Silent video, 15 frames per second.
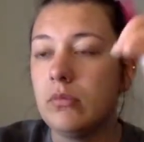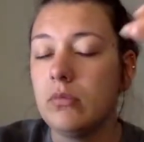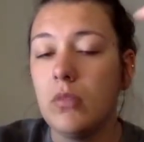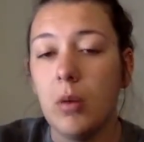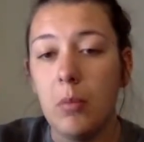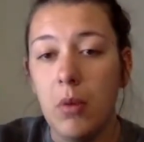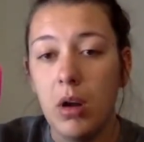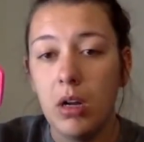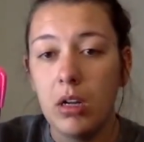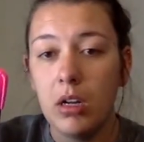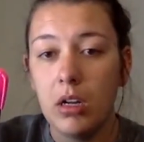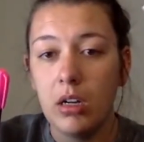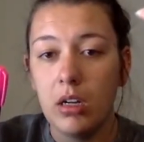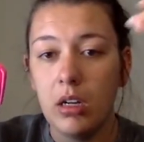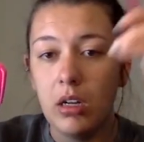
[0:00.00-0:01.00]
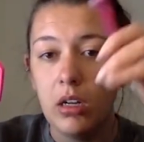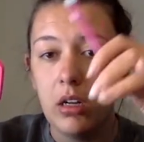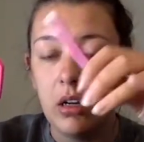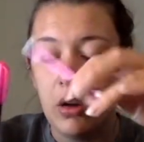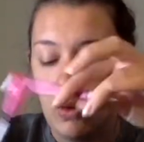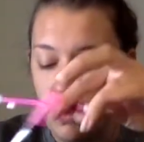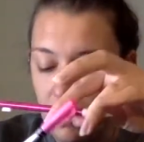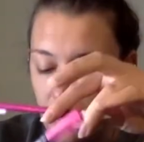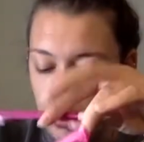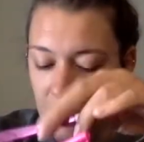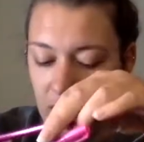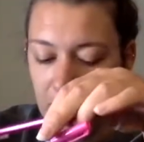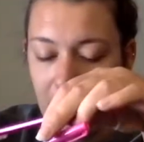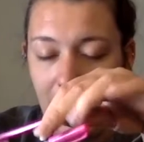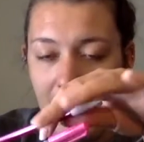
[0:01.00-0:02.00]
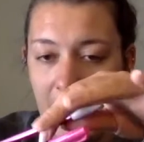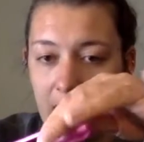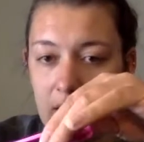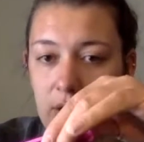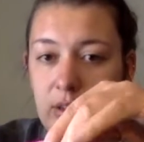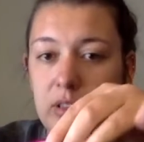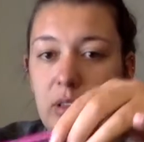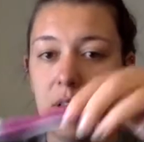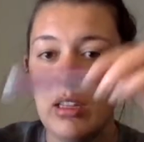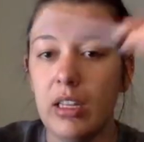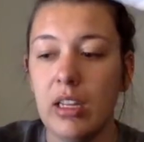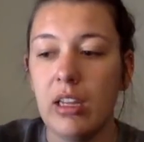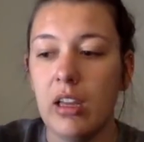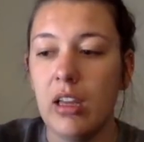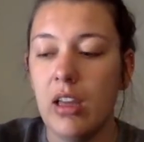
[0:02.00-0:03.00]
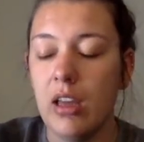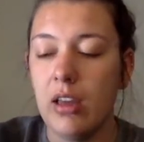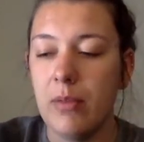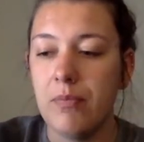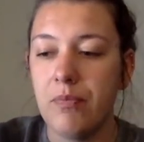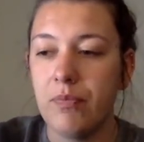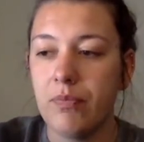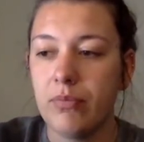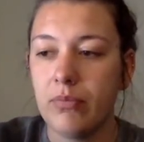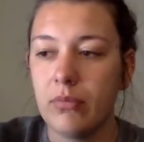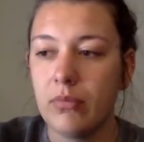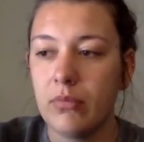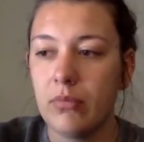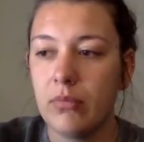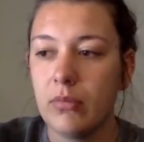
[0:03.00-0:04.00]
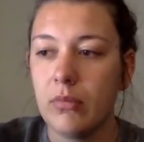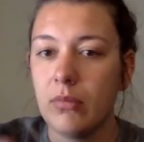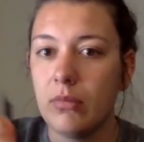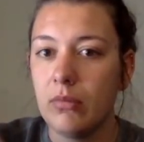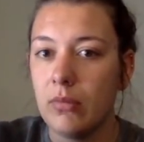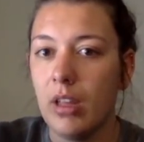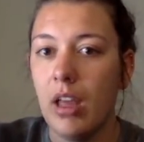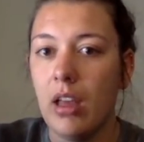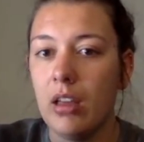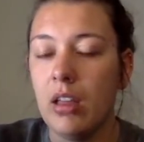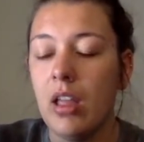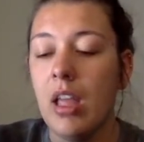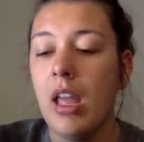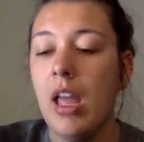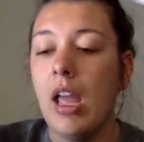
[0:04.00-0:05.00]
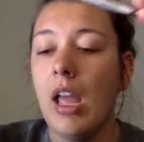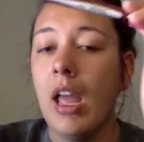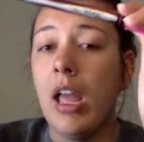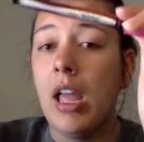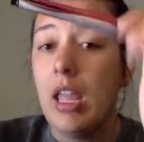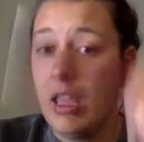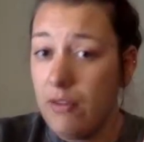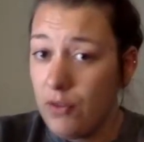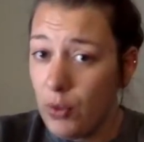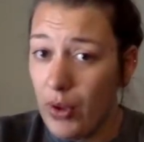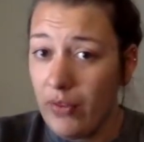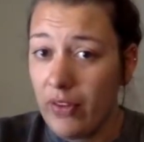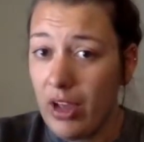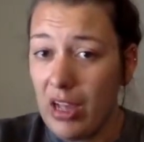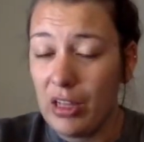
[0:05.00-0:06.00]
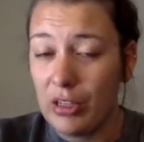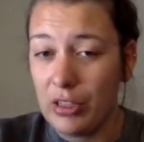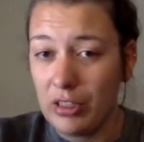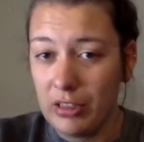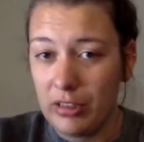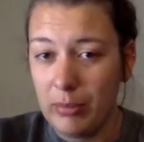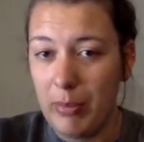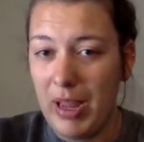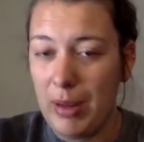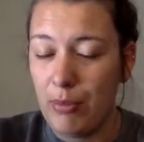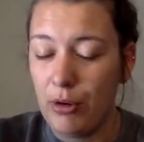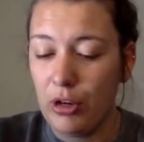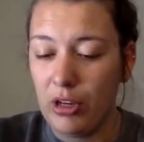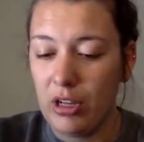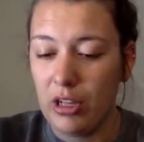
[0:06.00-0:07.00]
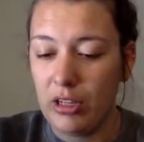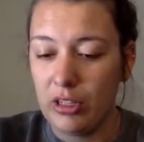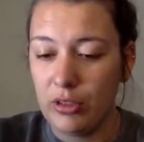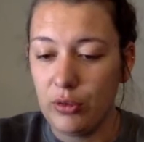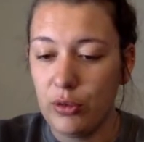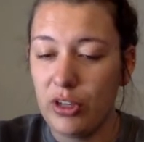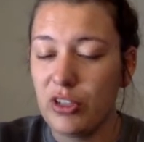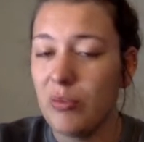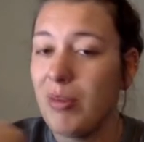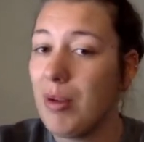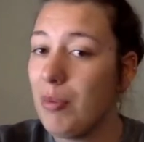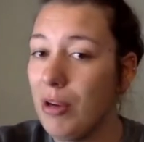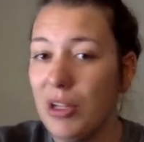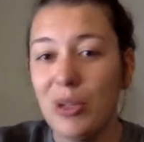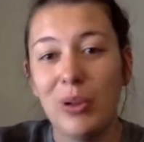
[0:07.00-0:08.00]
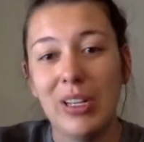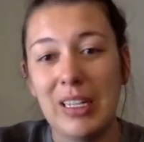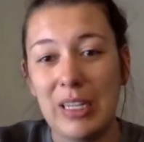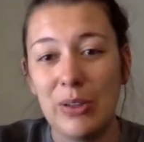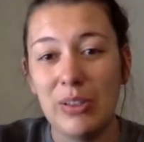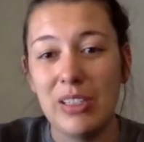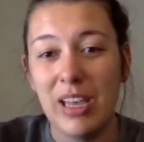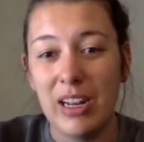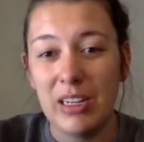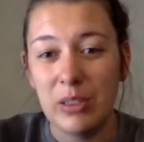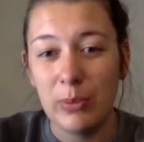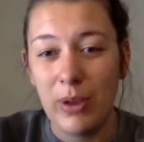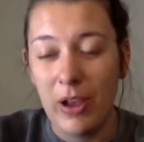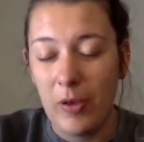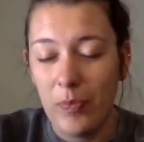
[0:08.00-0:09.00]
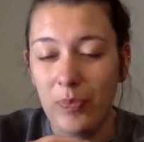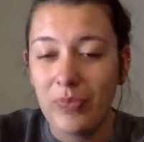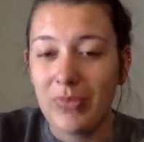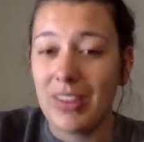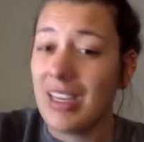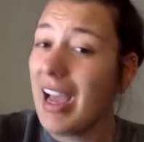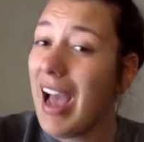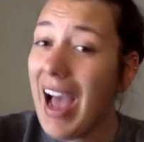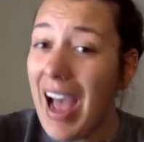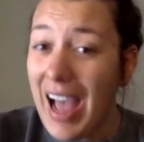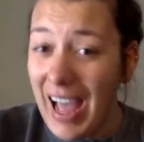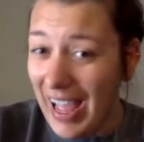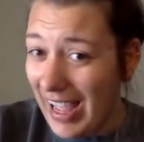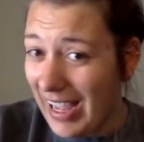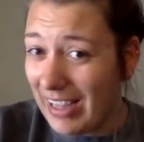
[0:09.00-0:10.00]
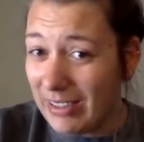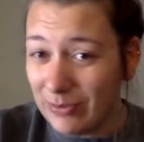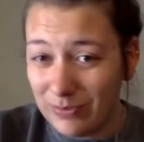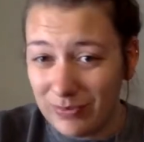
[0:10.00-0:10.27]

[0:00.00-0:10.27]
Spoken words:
A marker or a pen or something. Yeah. If you have colored paper, colored construction paper, you can use that as well. I